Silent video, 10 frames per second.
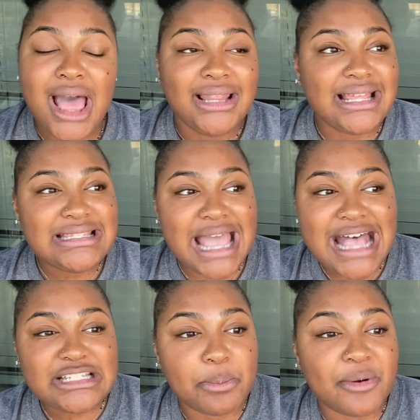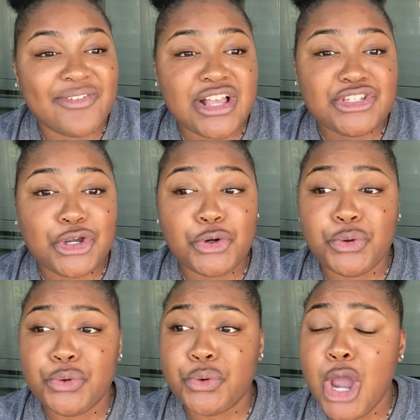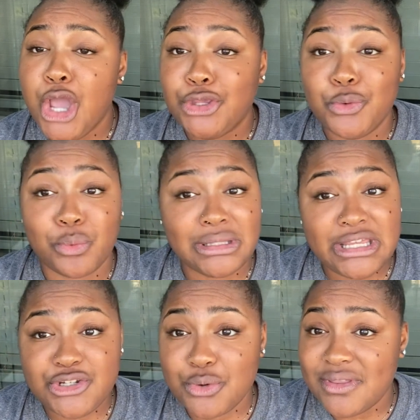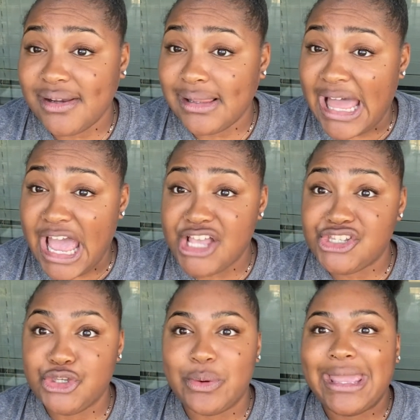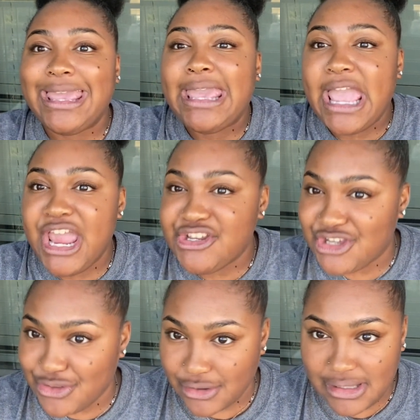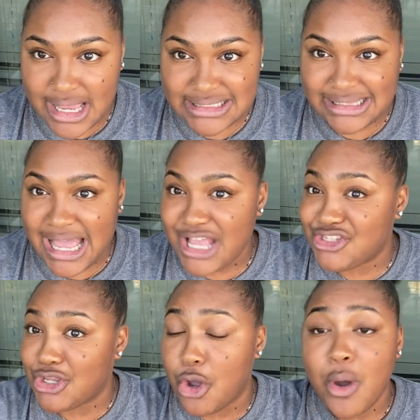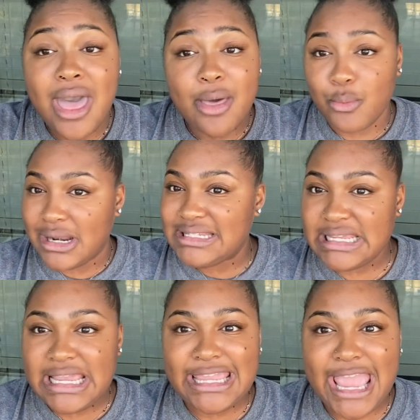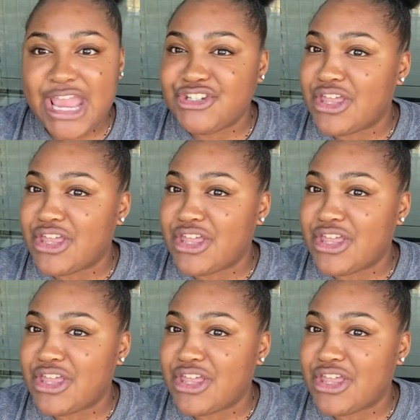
Let's ask a professor who you really enjoy their class, you engage in their class a lot. So when I say engage, that